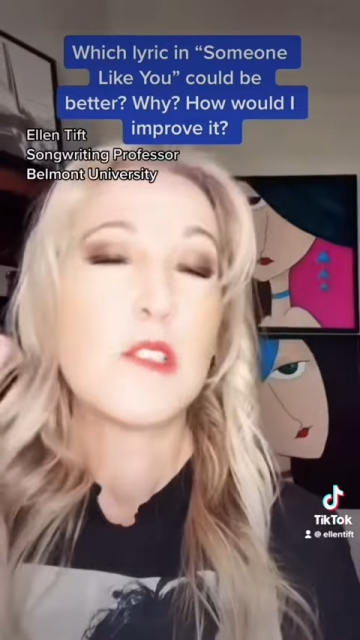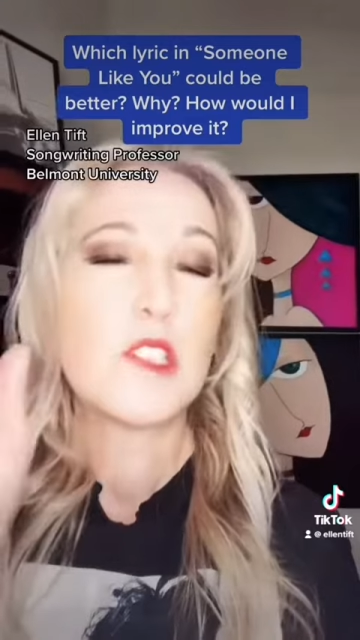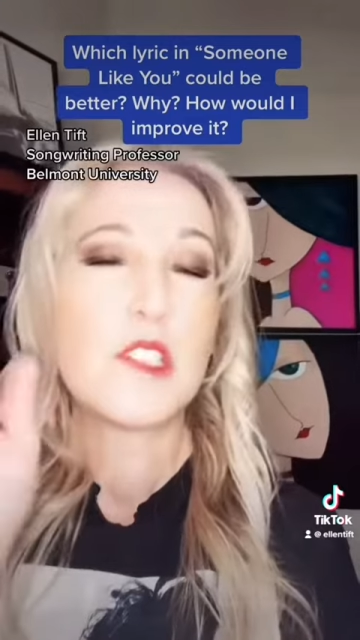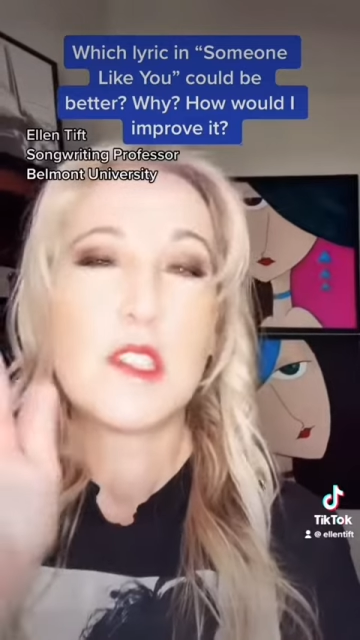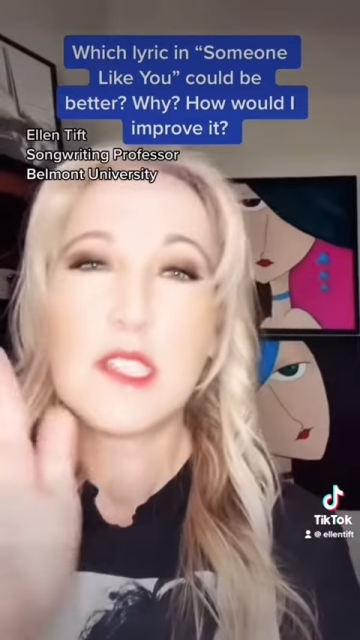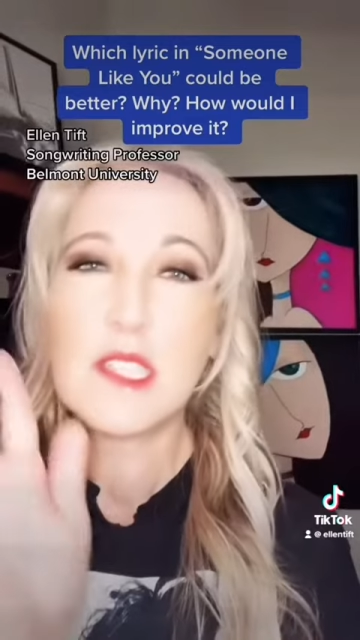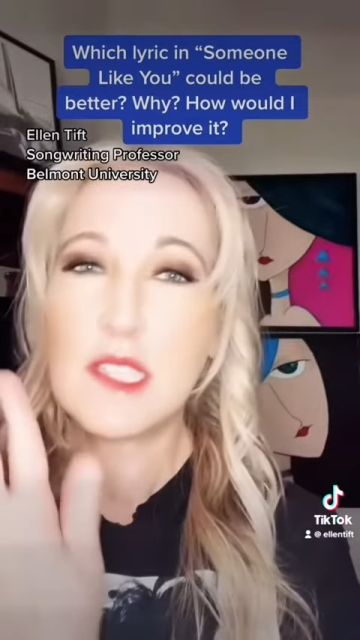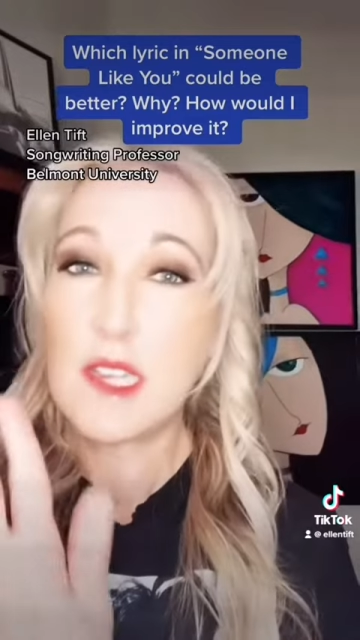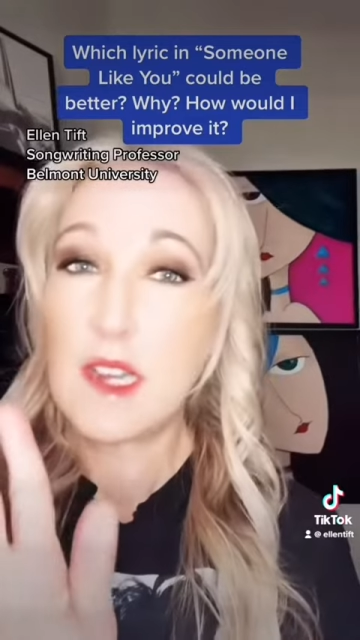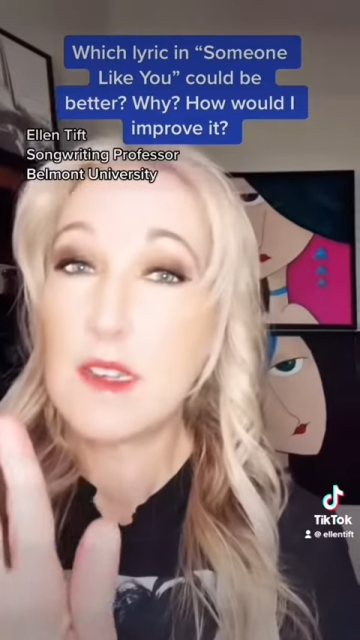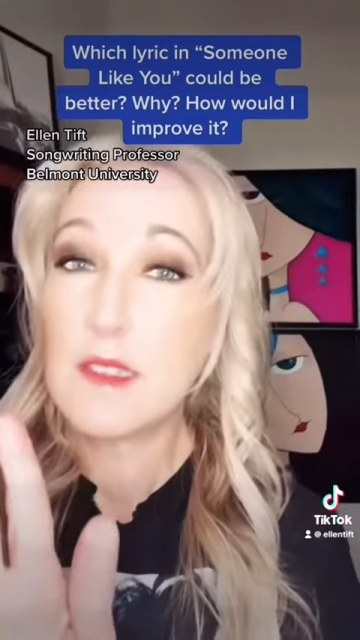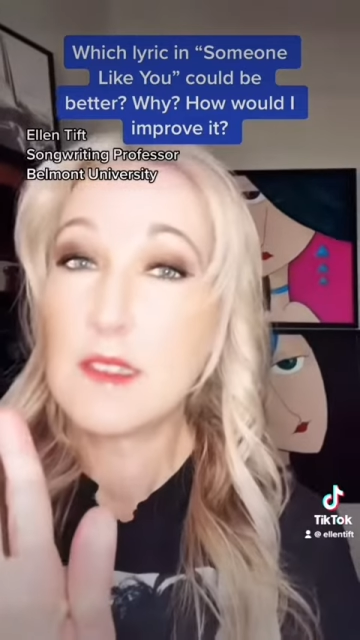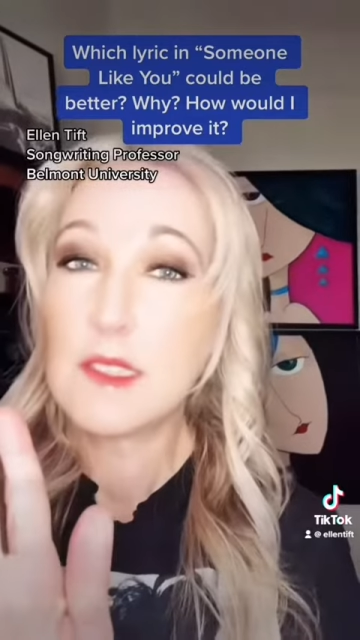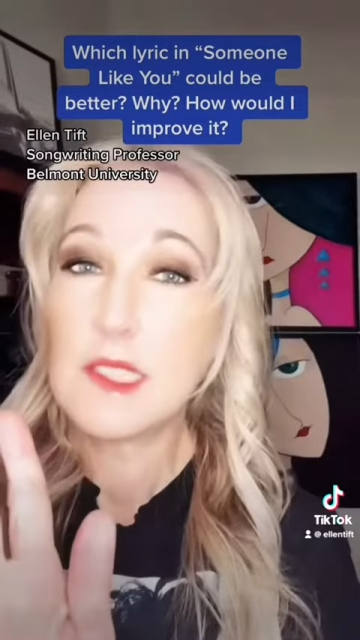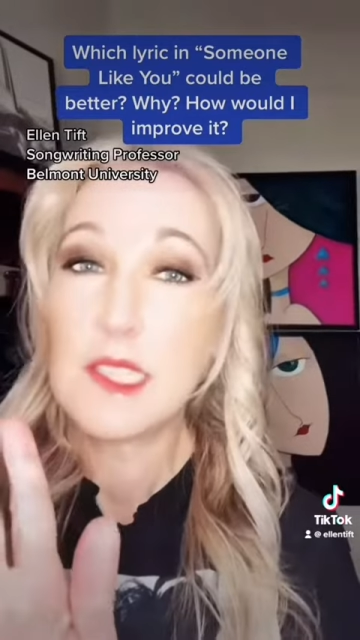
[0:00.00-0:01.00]
that
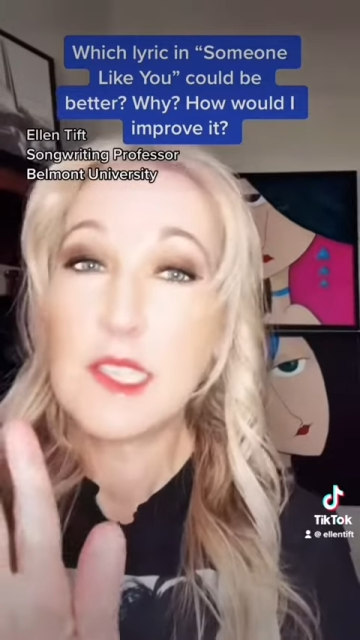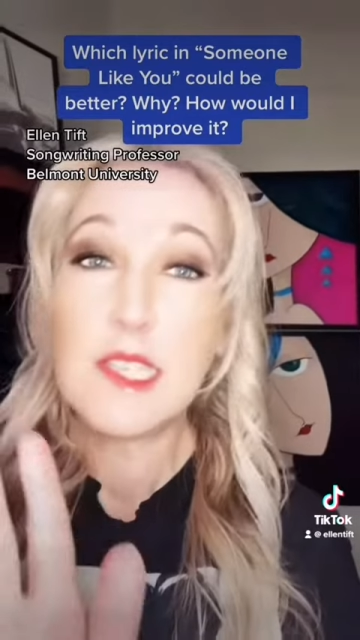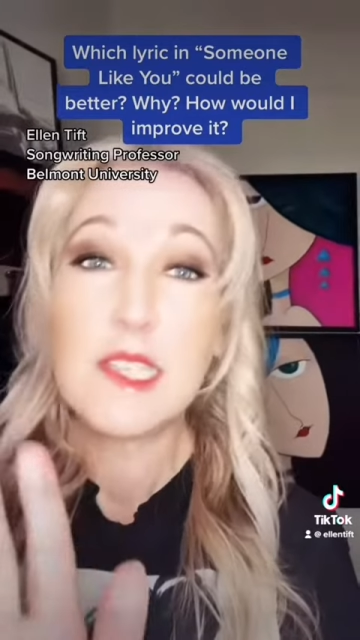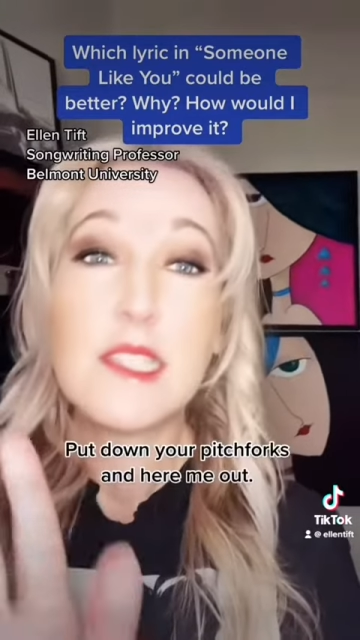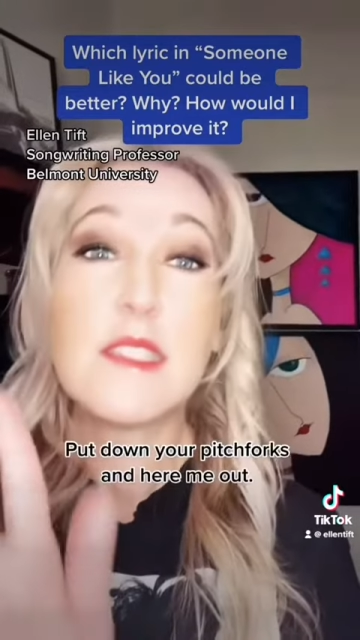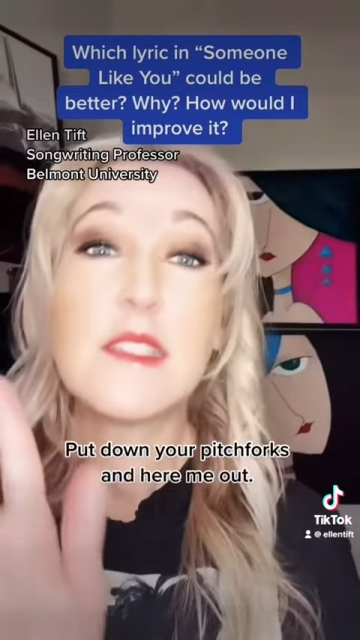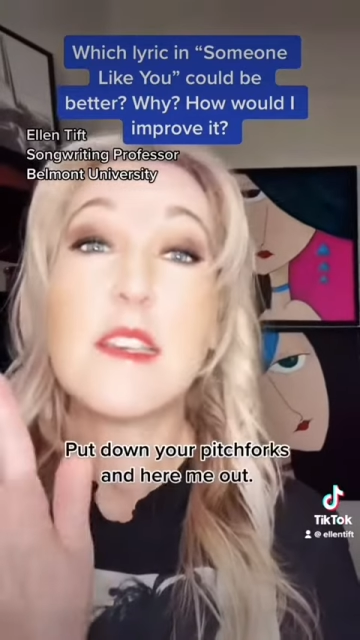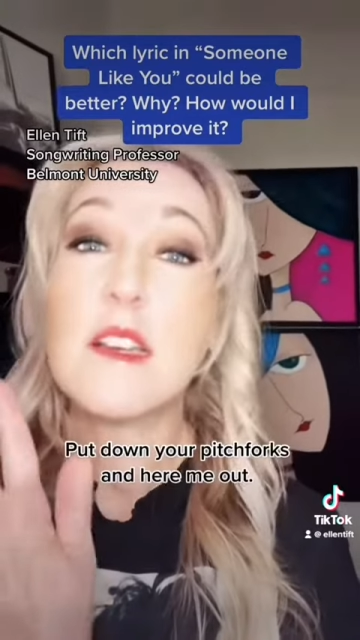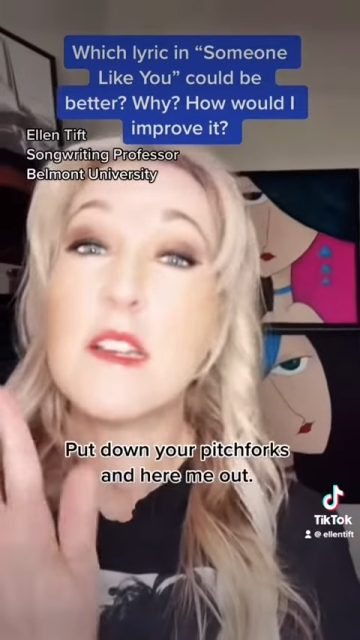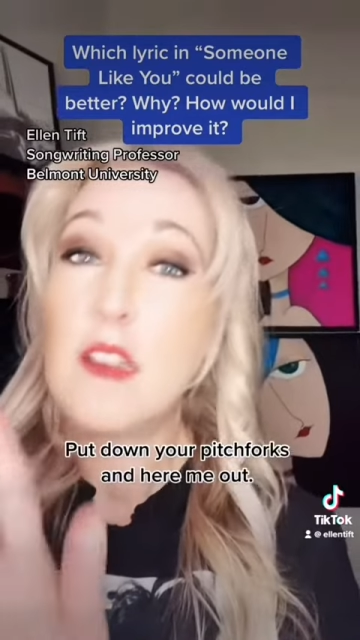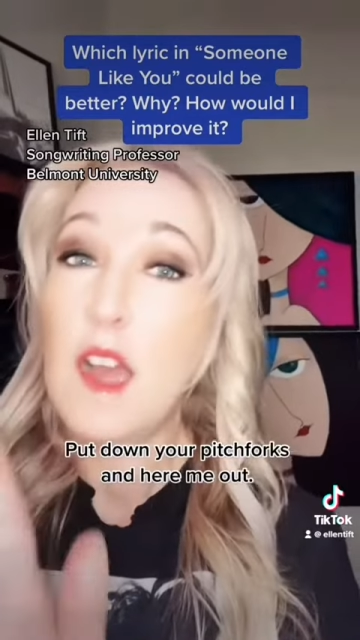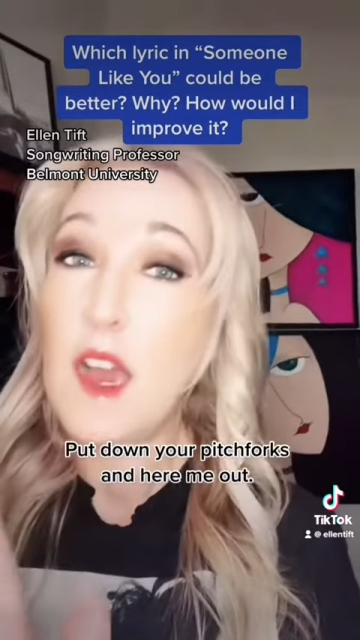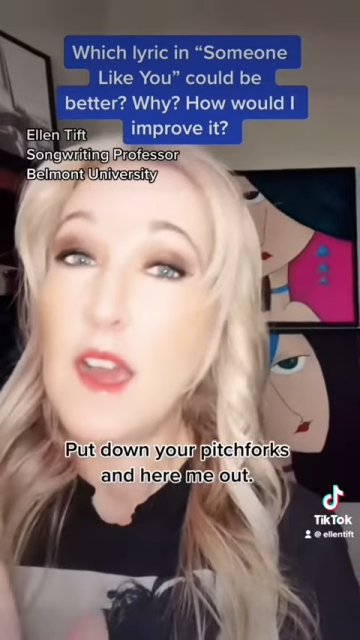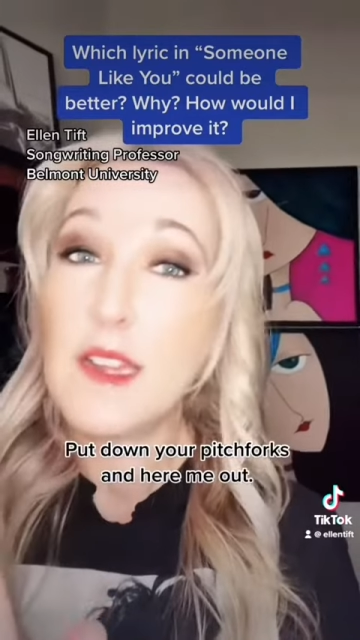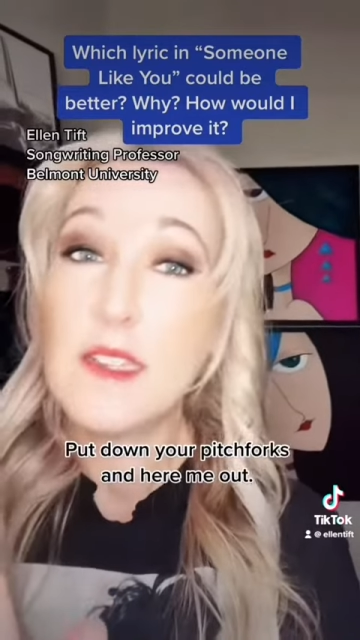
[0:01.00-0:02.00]
Adele is a
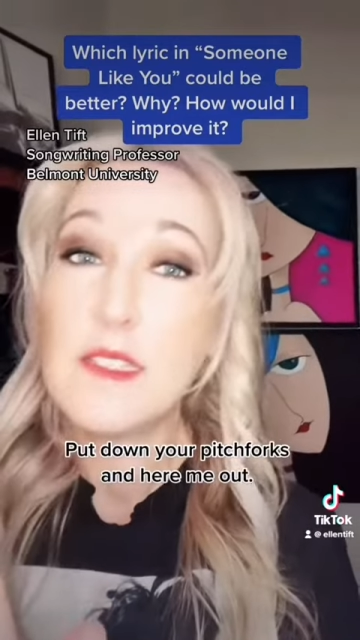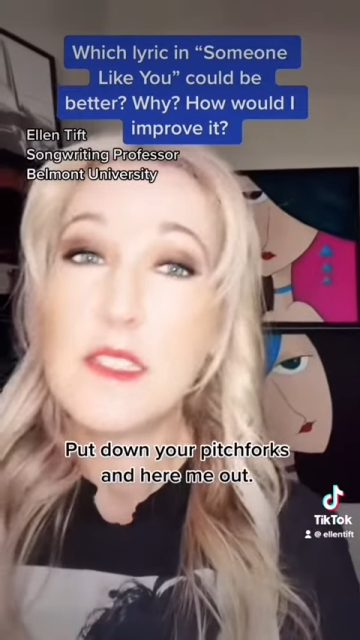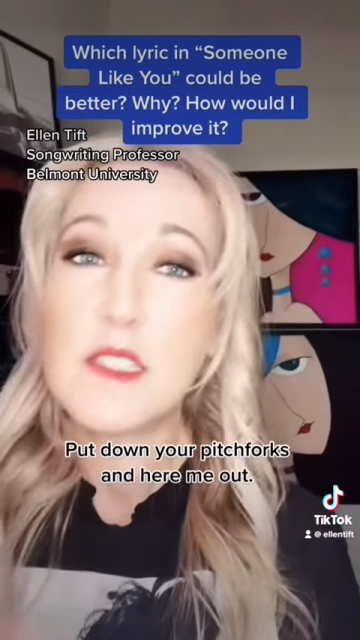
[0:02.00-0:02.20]
goddess.